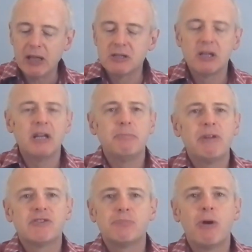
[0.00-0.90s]
There's a little
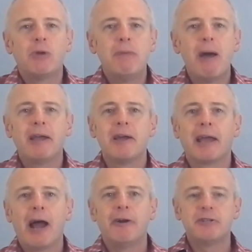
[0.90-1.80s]
bit of smoky
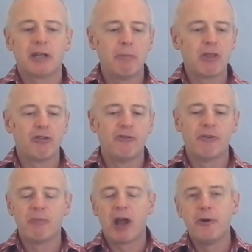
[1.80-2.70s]
bacon character coming through
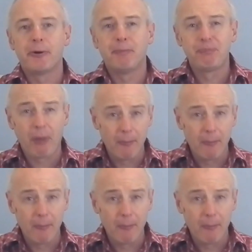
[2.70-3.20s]
from the oak.